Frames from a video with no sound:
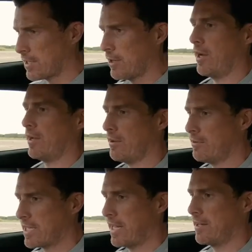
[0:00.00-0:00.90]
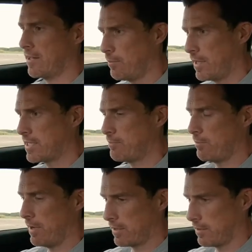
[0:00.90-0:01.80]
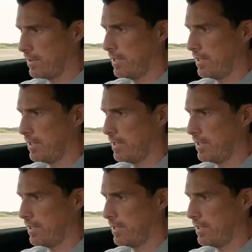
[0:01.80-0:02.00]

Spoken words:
can do it. I know you're Italian and a bit temperamental,